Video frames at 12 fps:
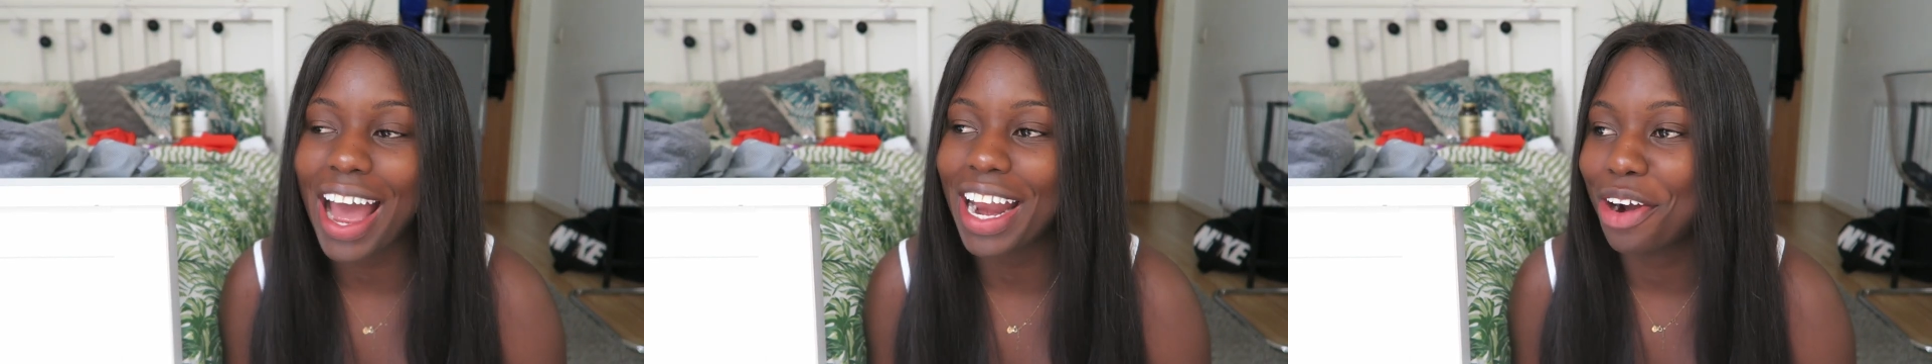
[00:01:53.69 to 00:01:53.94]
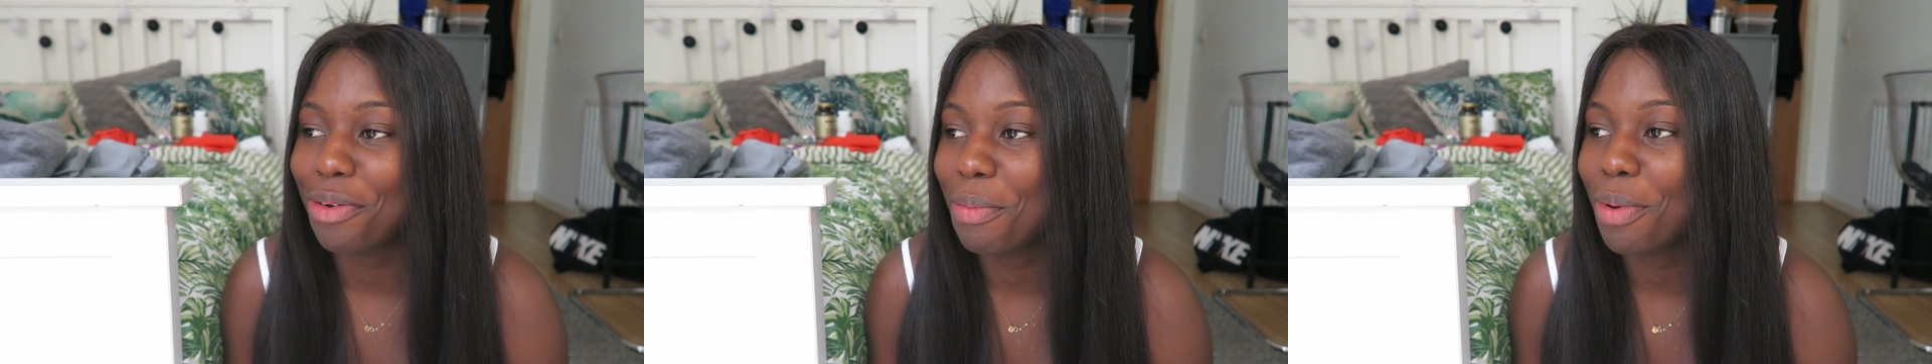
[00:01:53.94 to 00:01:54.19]

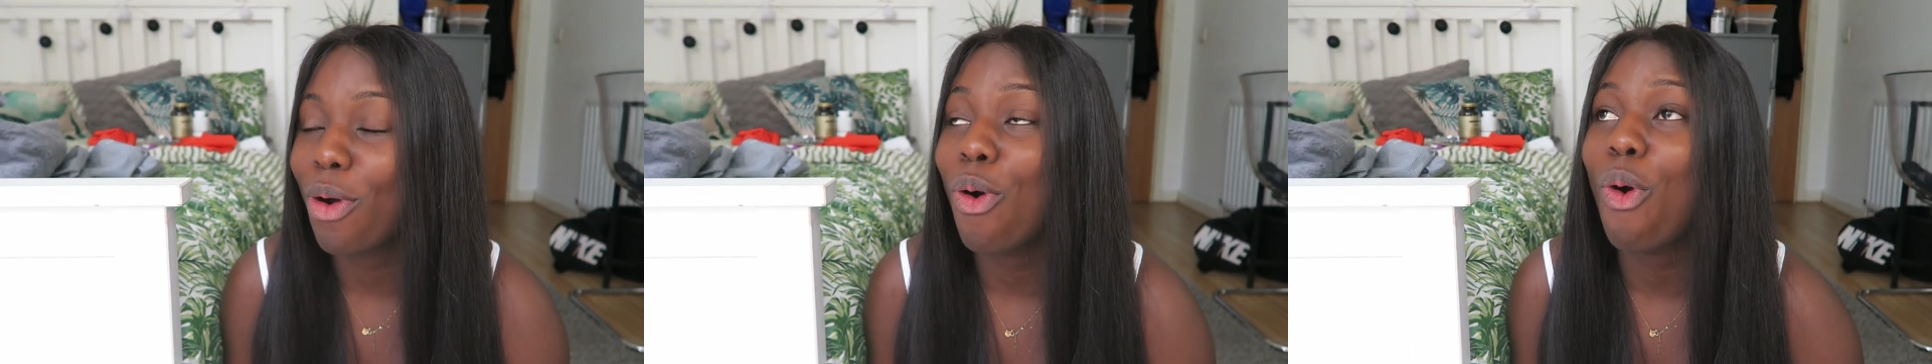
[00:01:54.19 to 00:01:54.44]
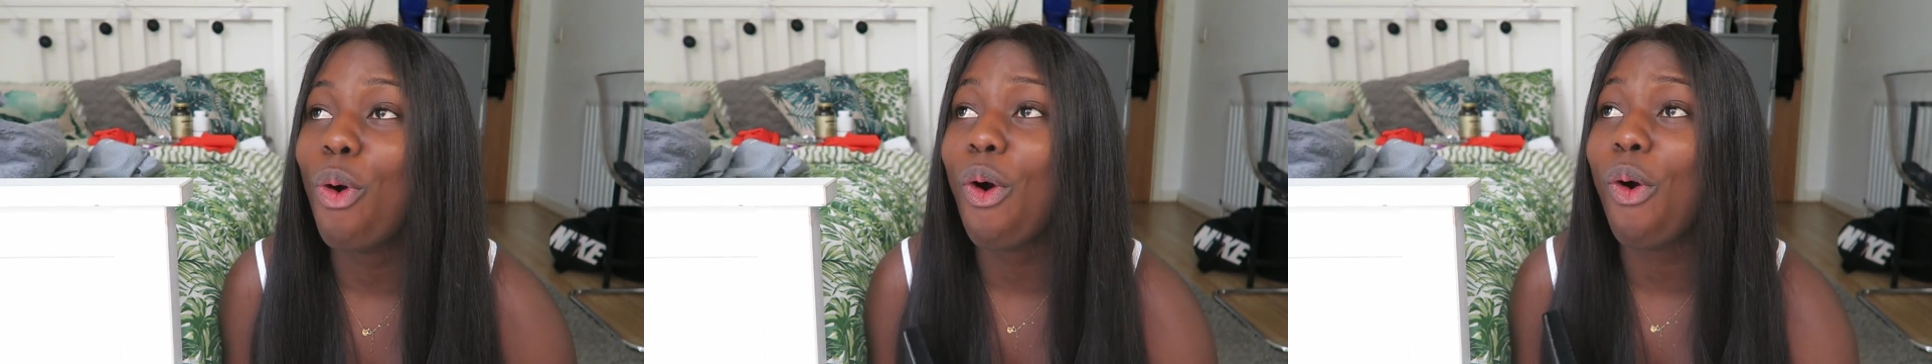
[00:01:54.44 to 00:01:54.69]
and I remember
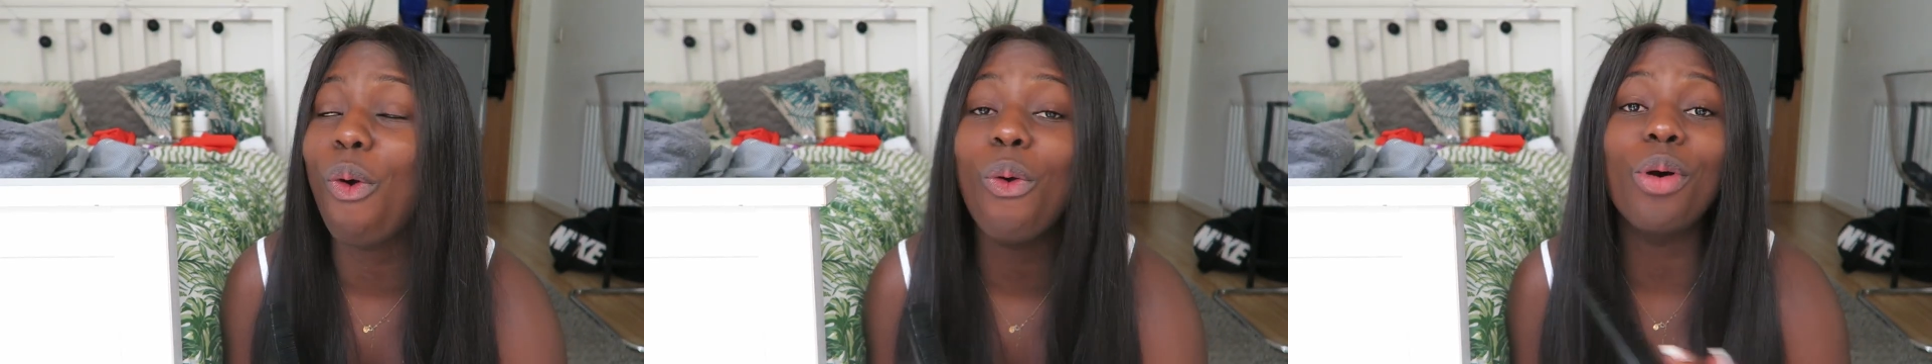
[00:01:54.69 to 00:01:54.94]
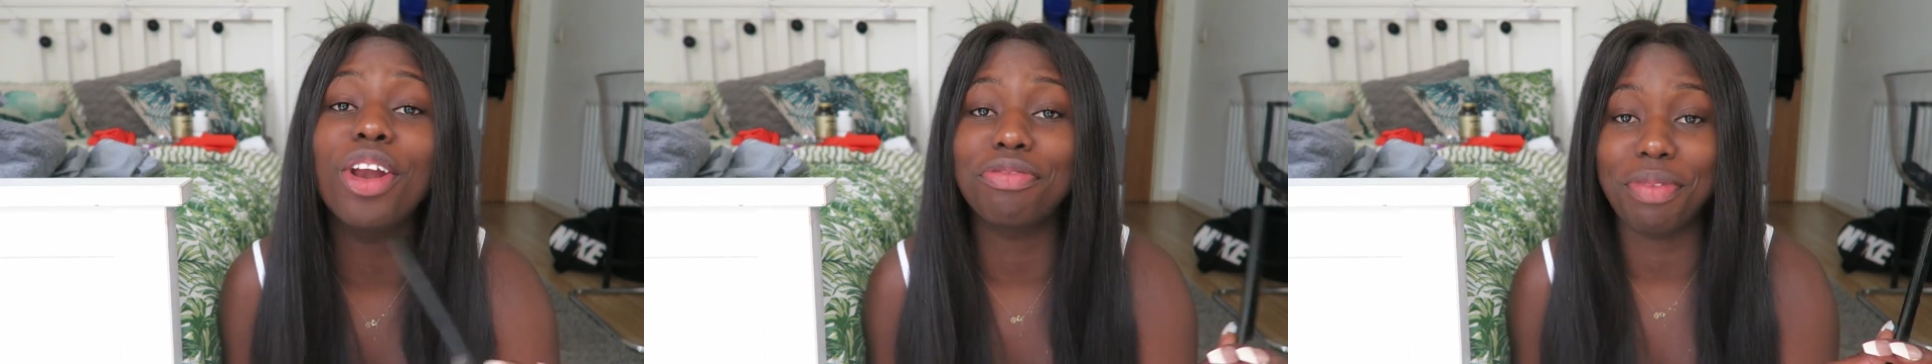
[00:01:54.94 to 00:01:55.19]

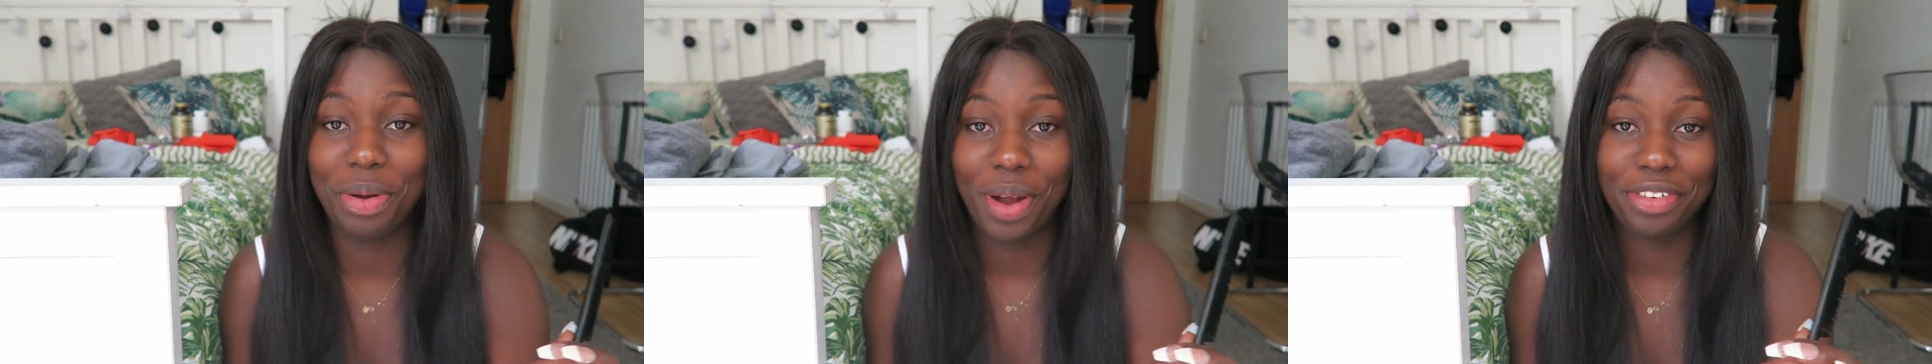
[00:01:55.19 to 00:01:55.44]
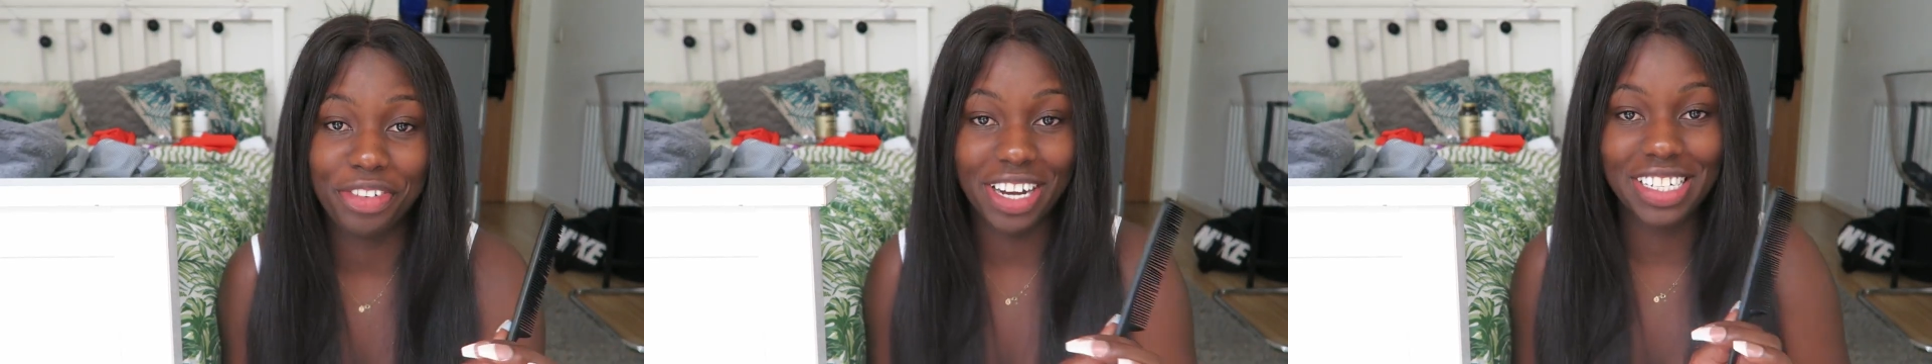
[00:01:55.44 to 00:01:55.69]
all of my
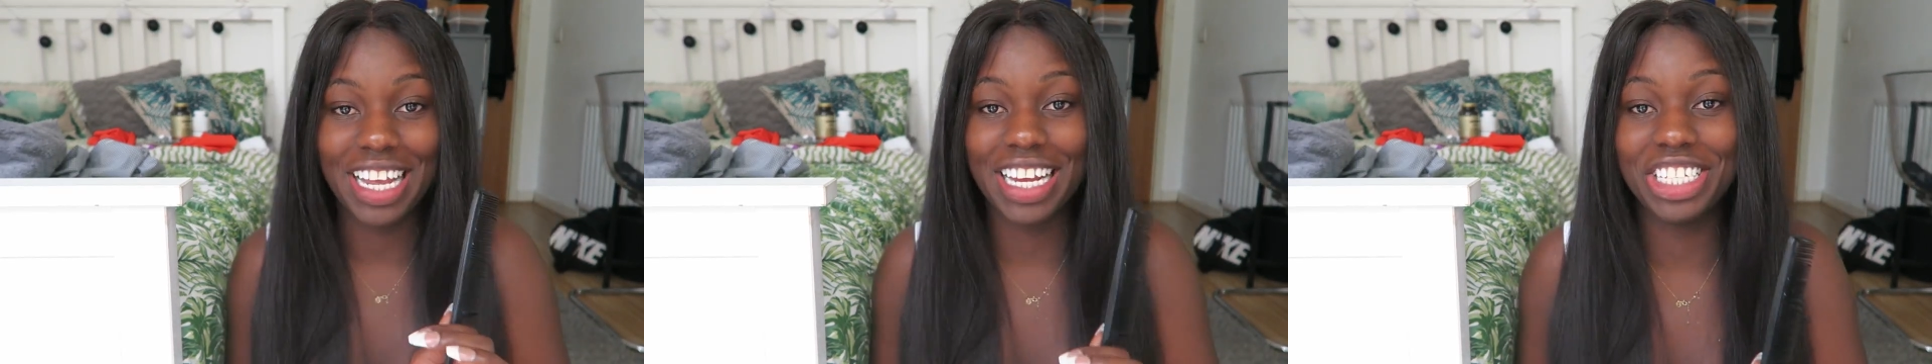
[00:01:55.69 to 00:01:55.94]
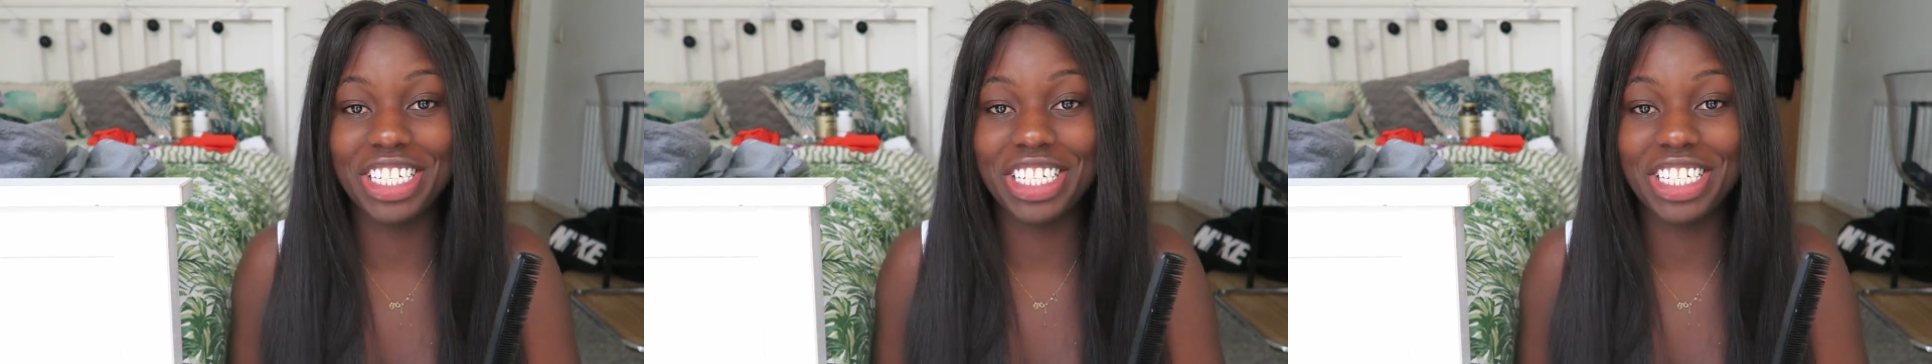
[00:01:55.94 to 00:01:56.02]
white friends had